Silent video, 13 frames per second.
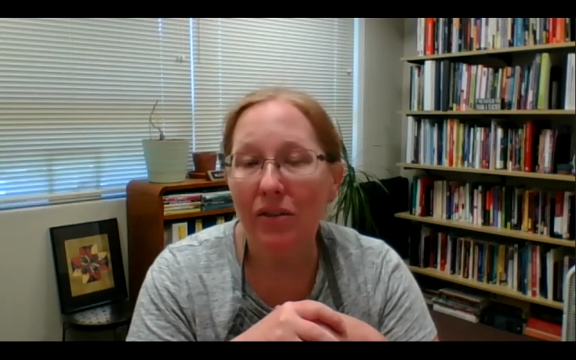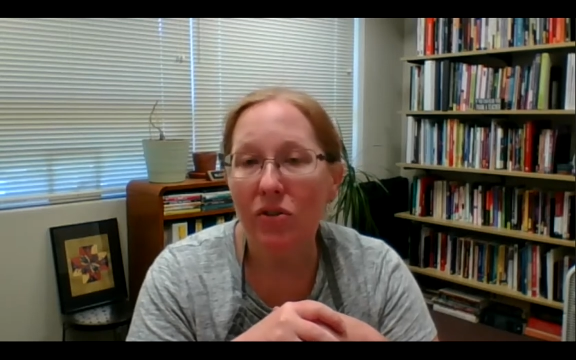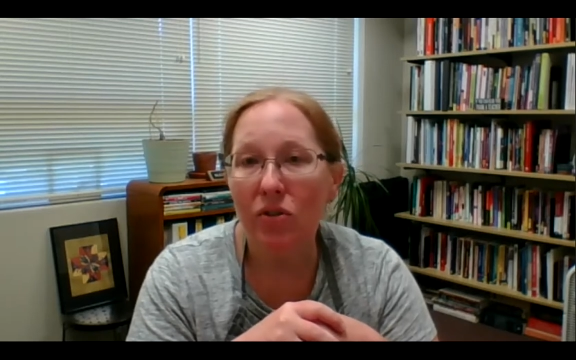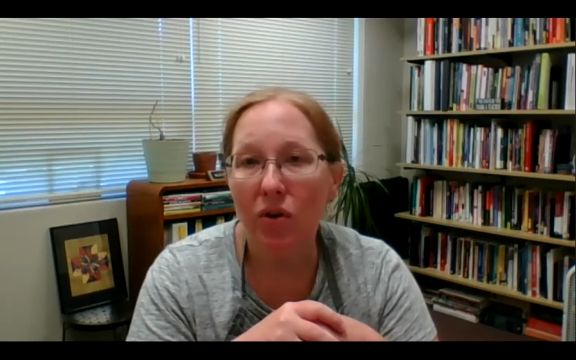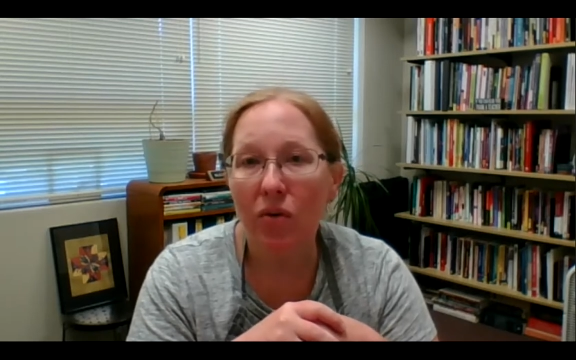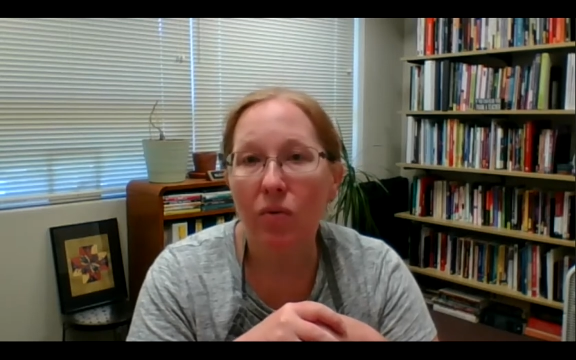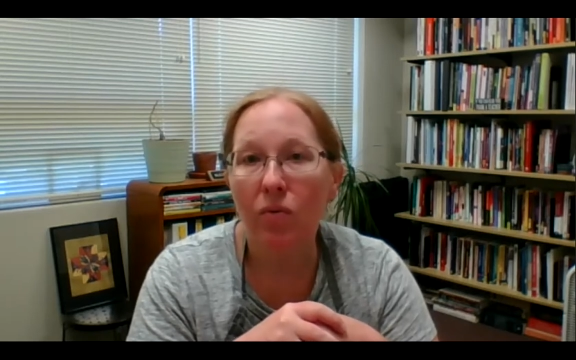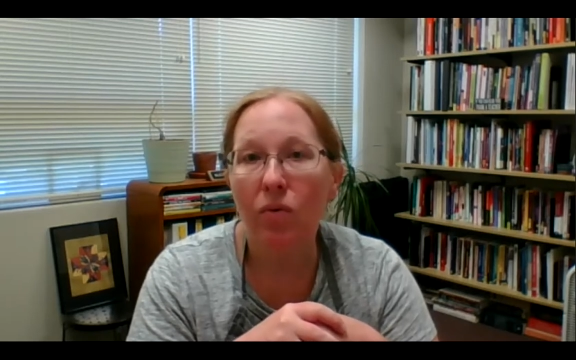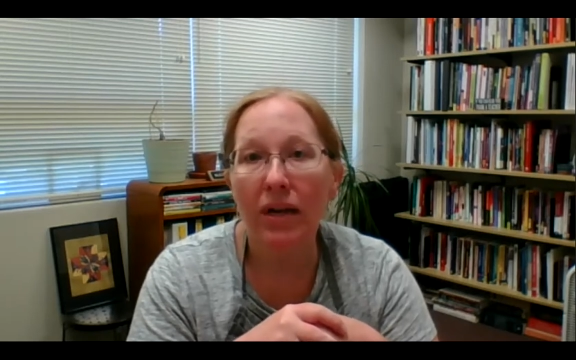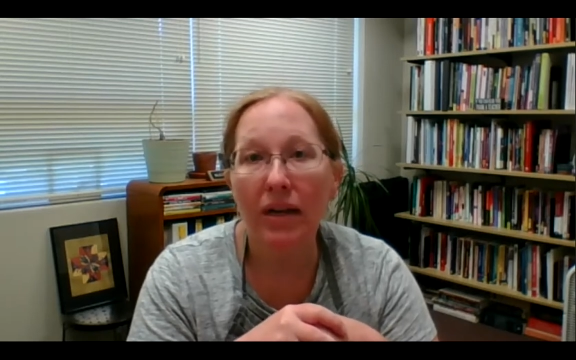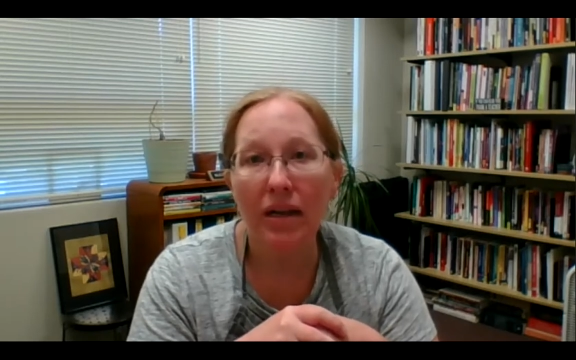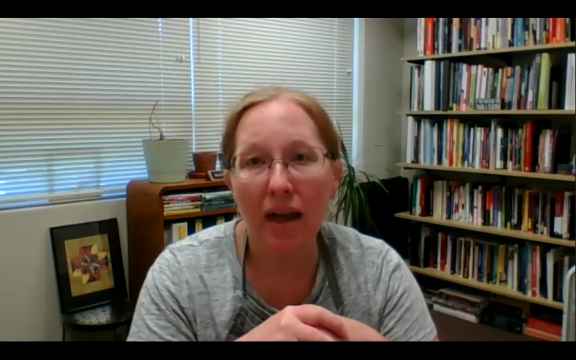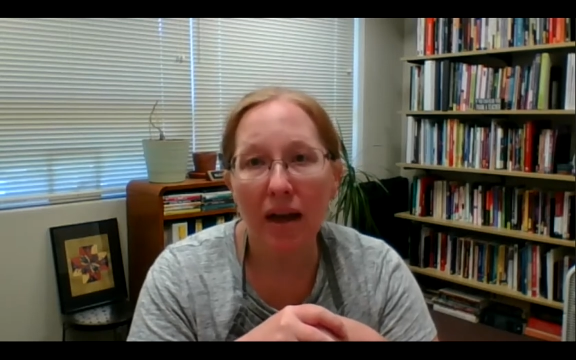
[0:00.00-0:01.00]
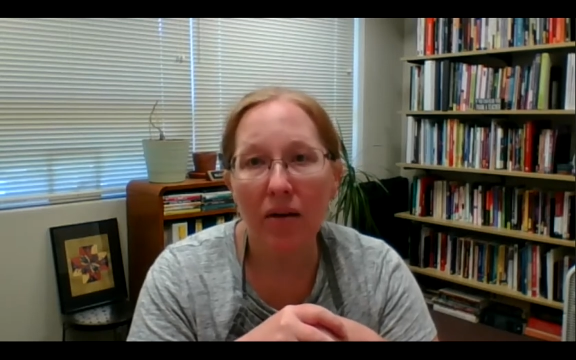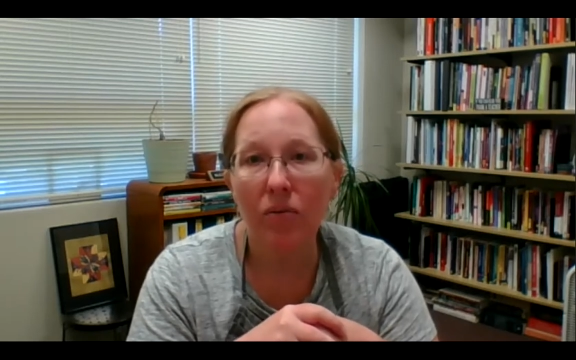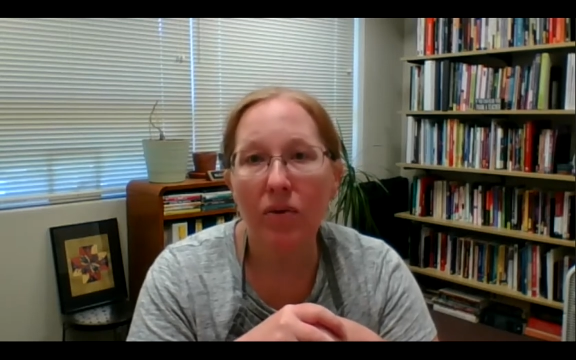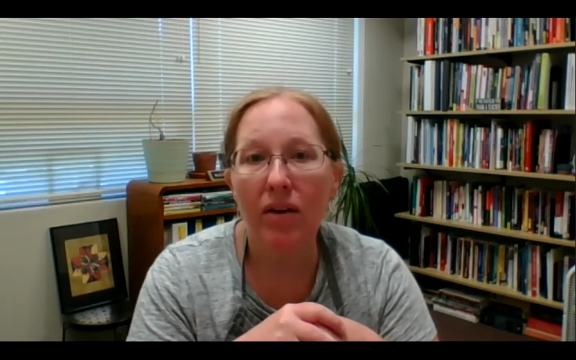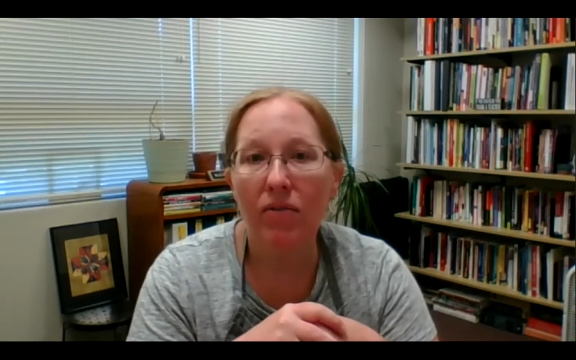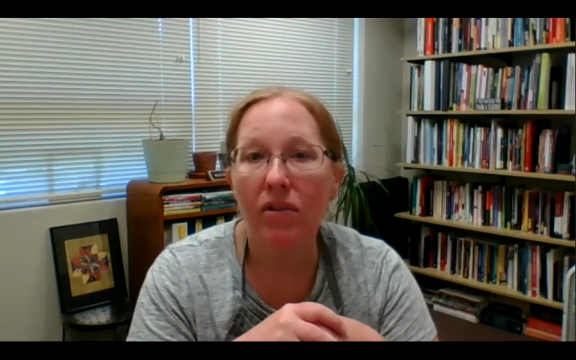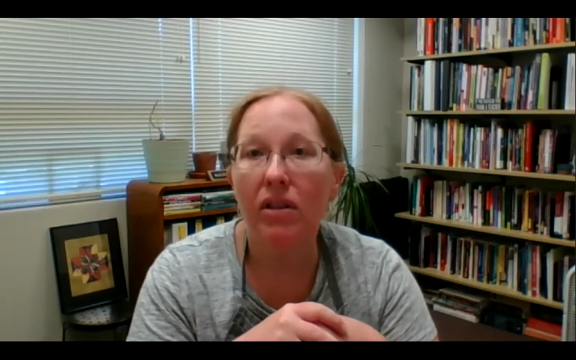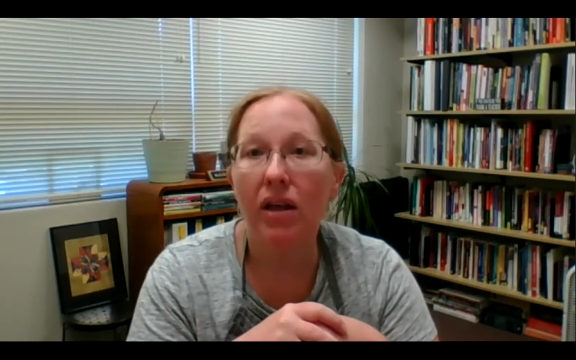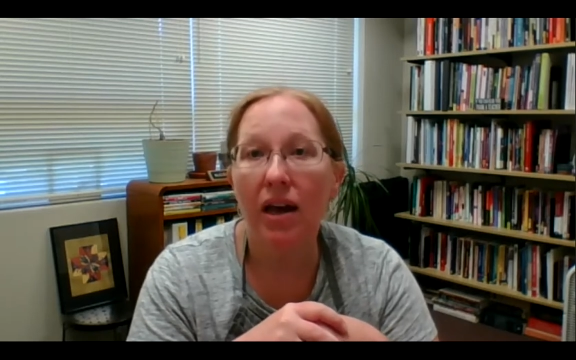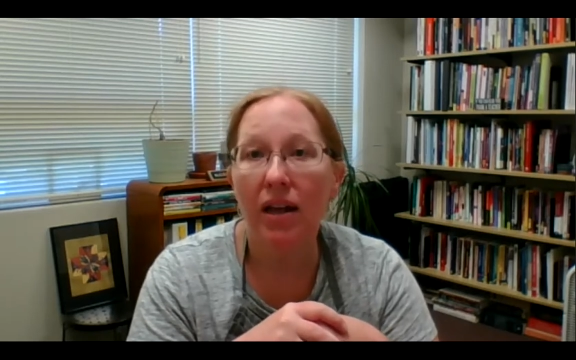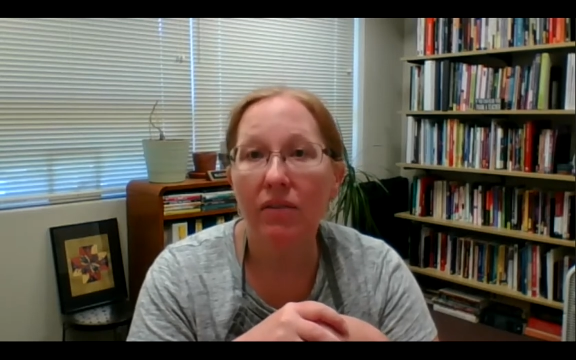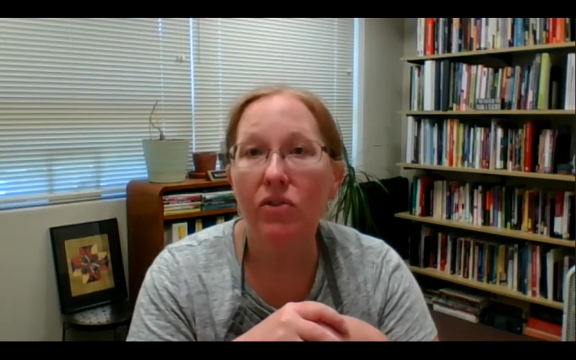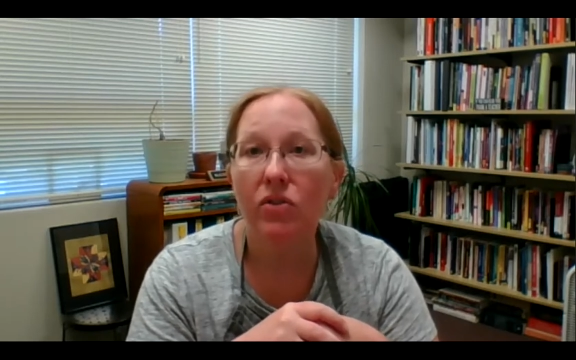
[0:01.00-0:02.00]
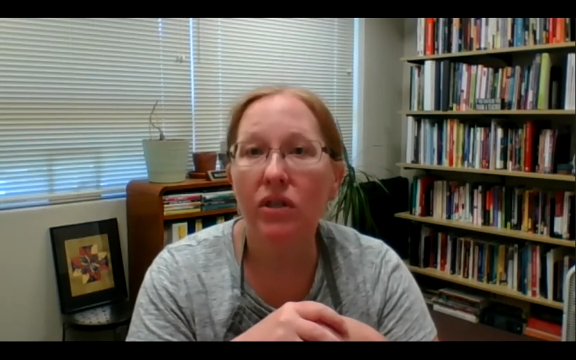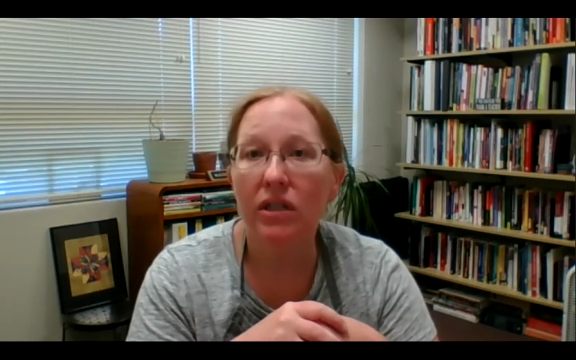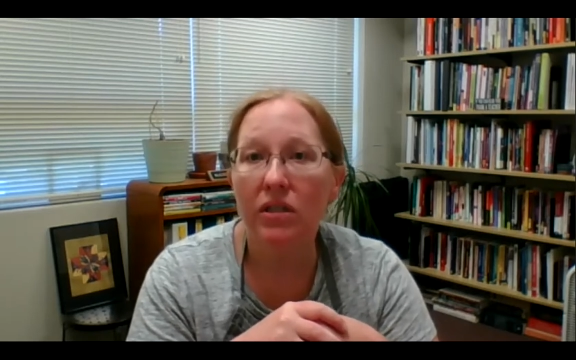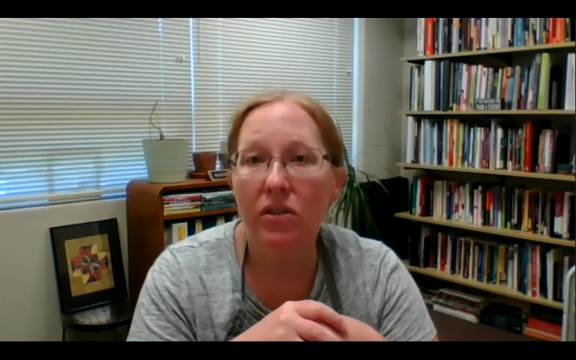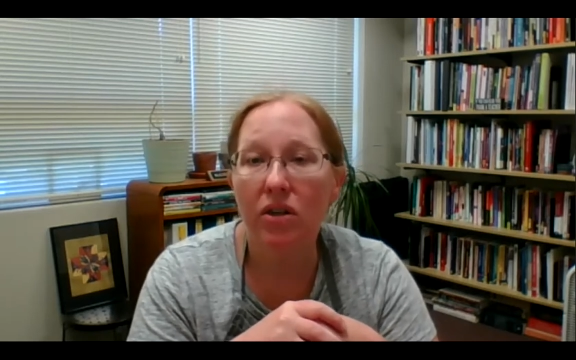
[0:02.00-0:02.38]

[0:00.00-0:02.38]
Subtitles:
So right now we have a lot of students